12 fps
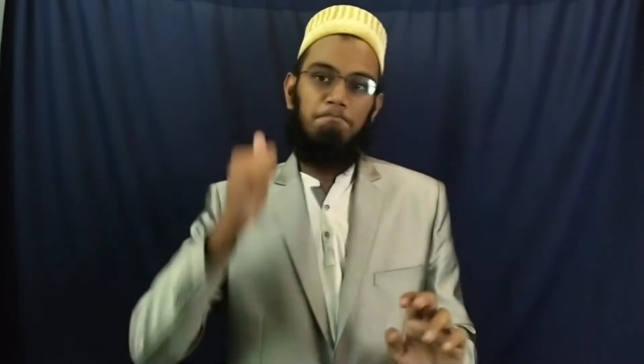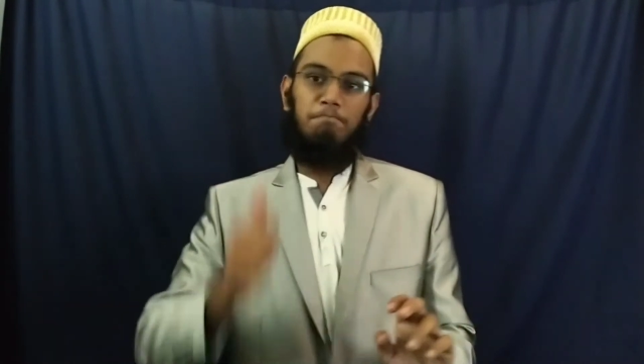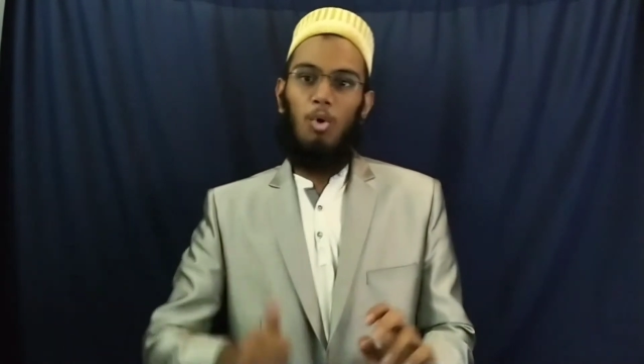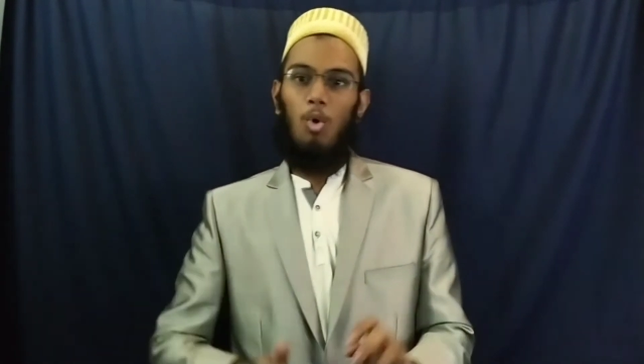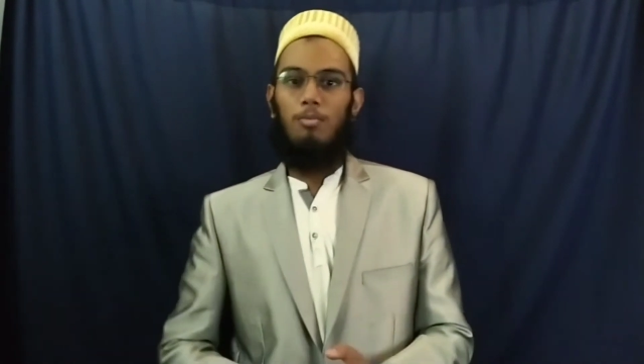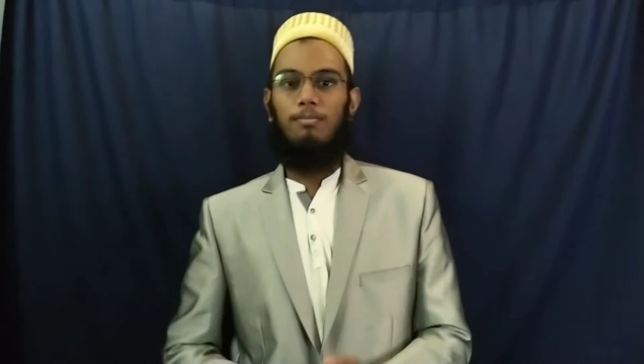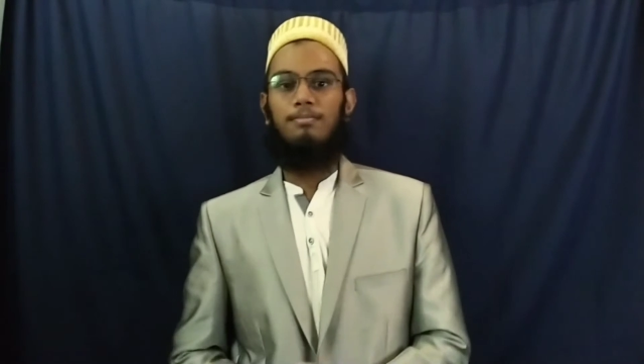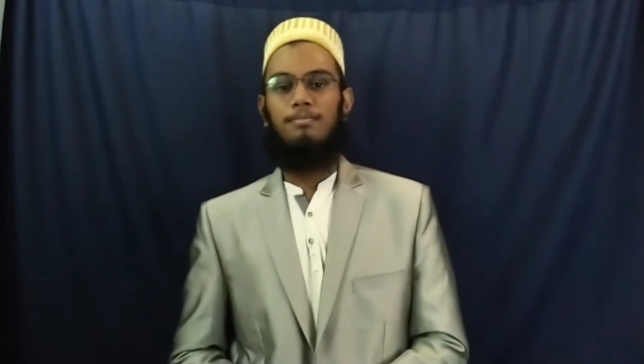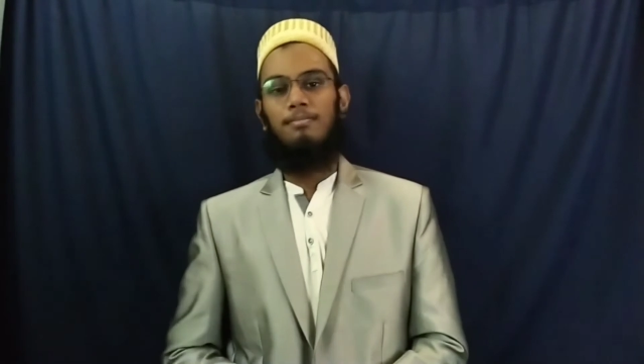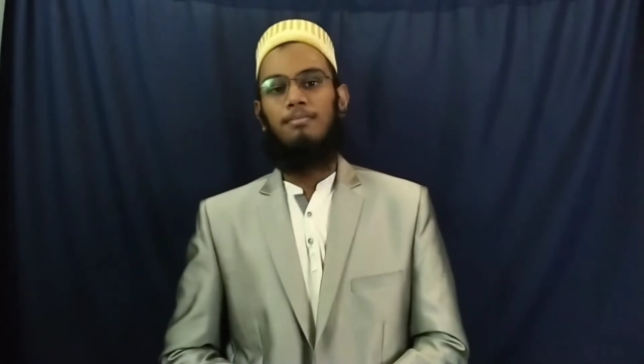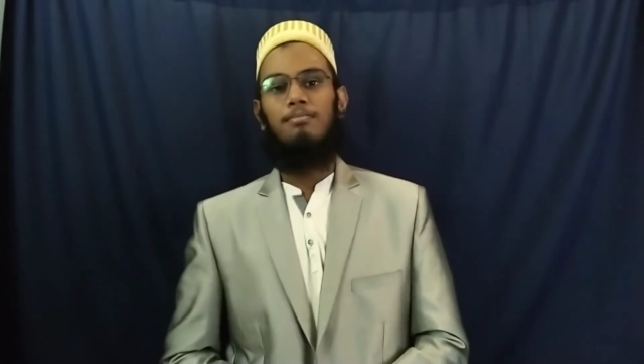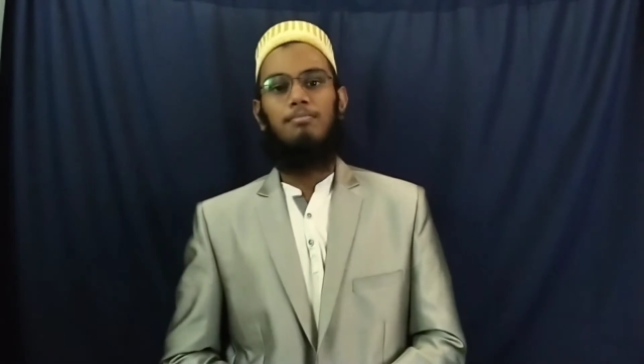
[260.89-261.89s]
boom,
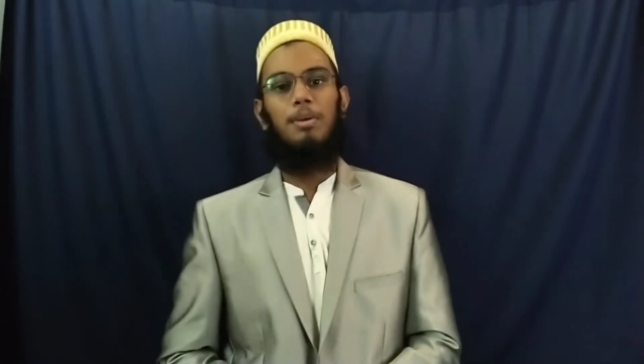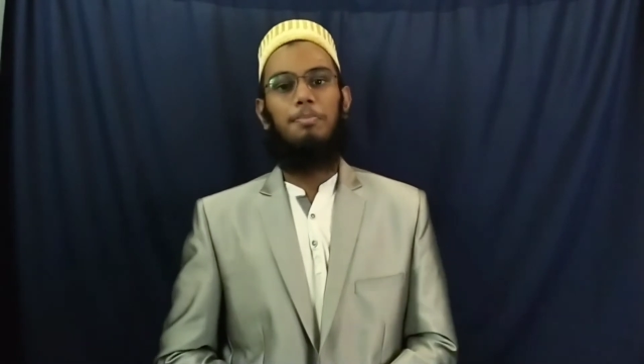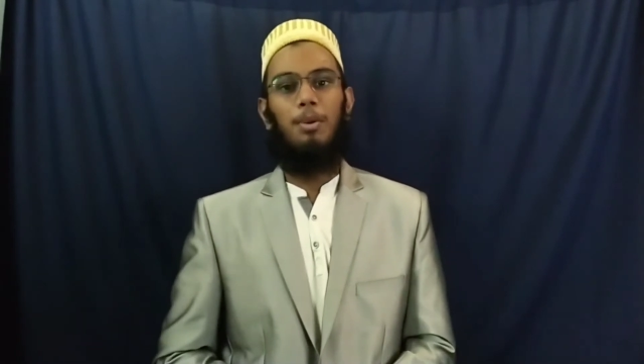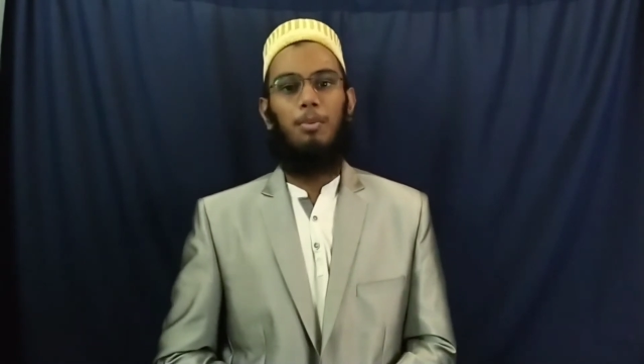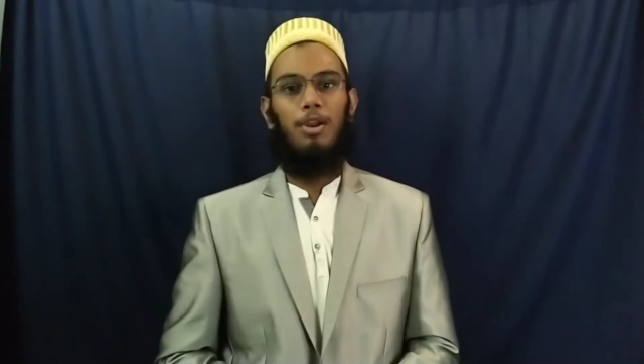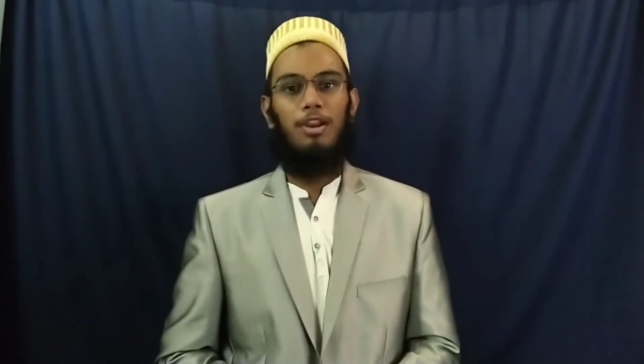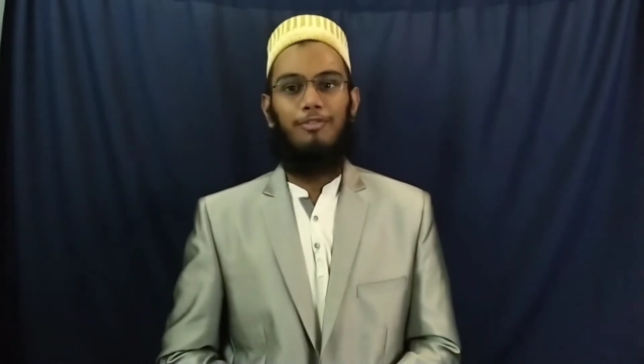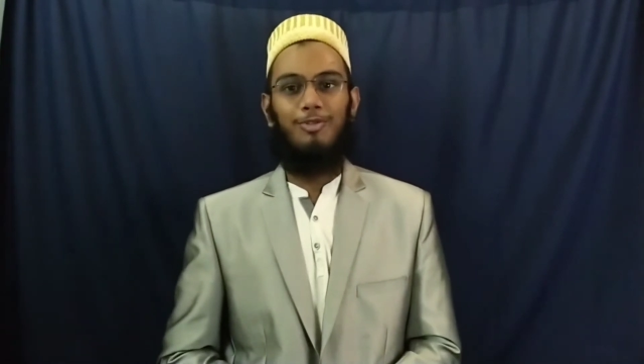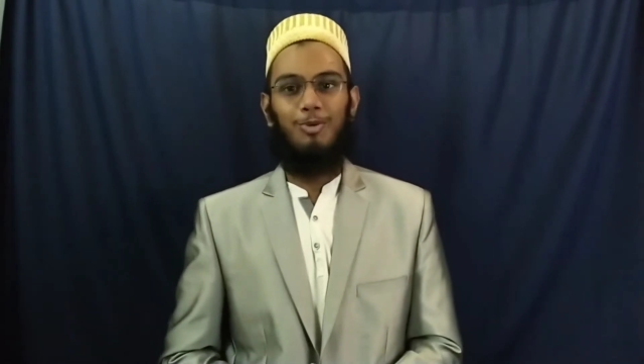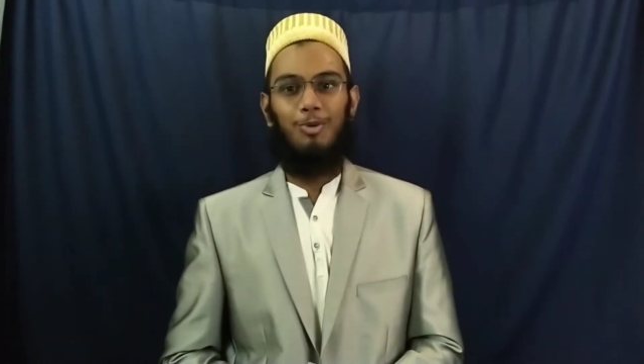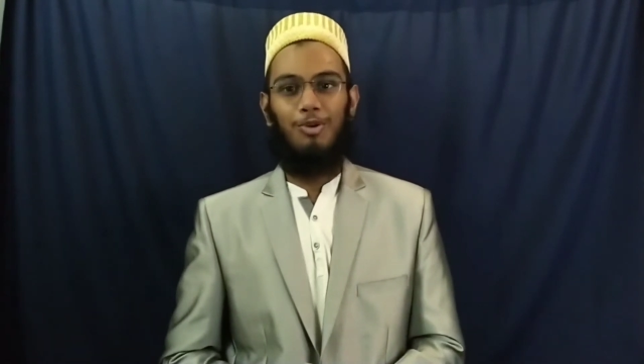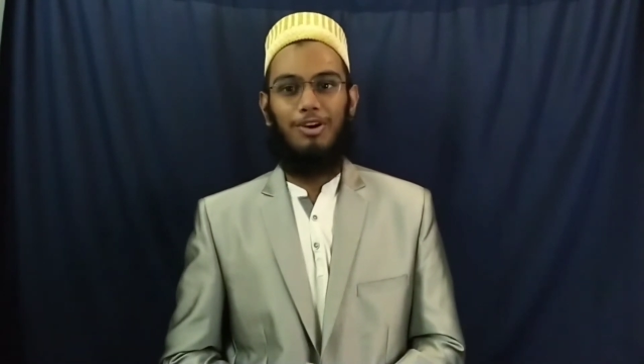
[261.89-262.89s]
people will love
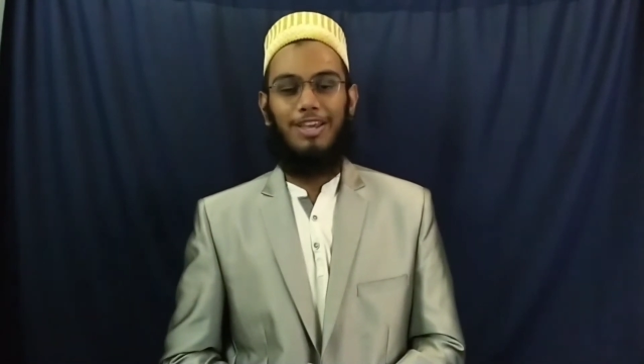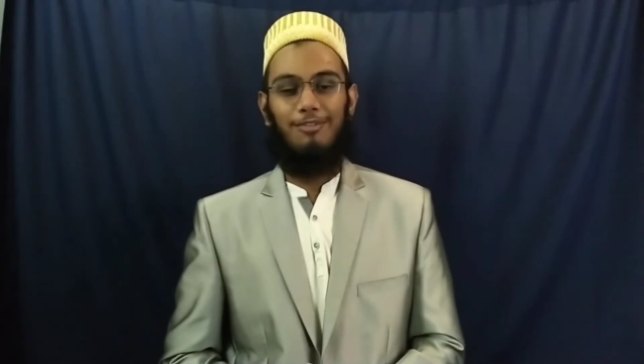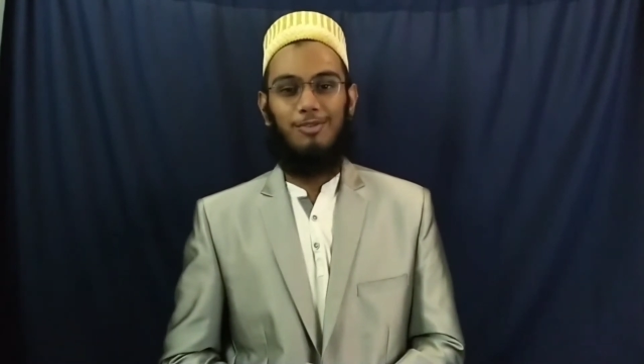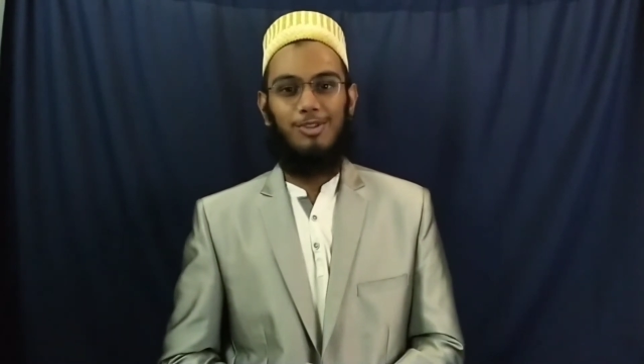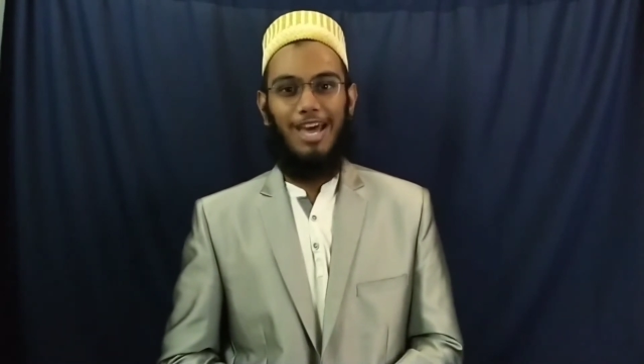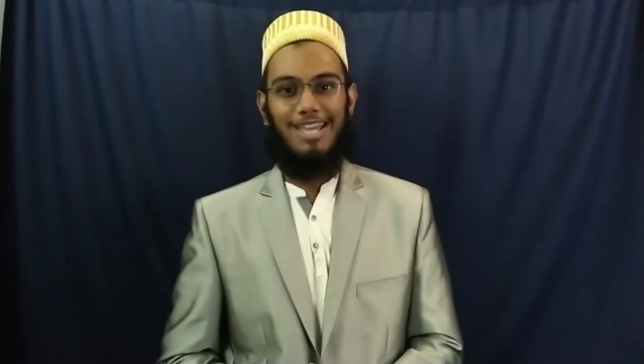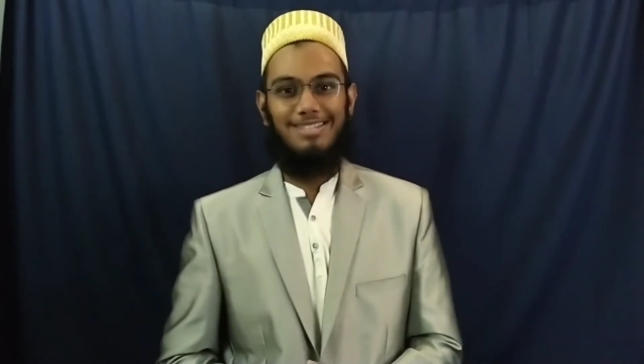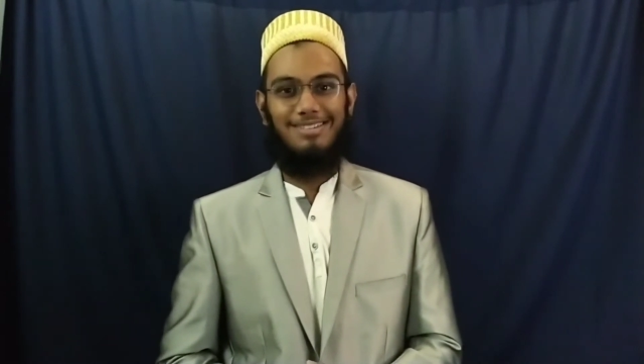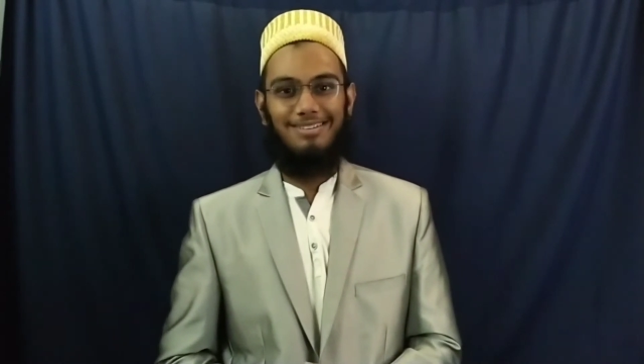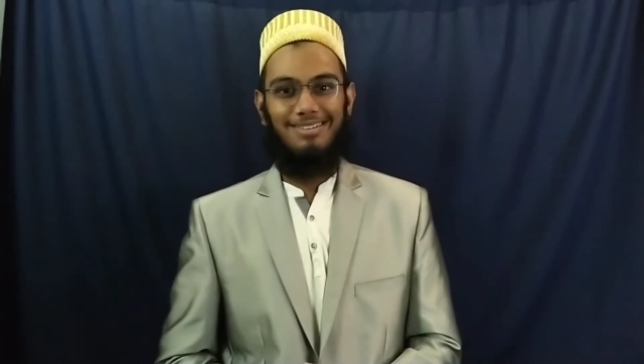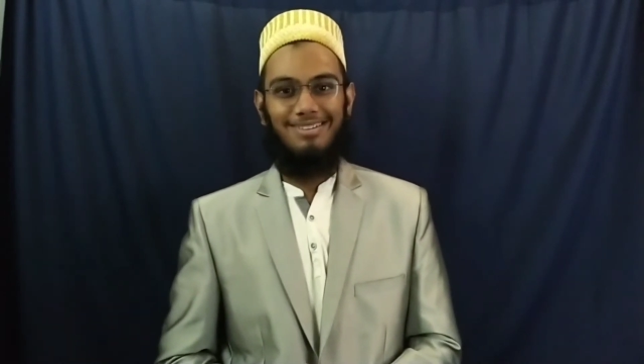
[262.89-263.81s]
to give you the answer.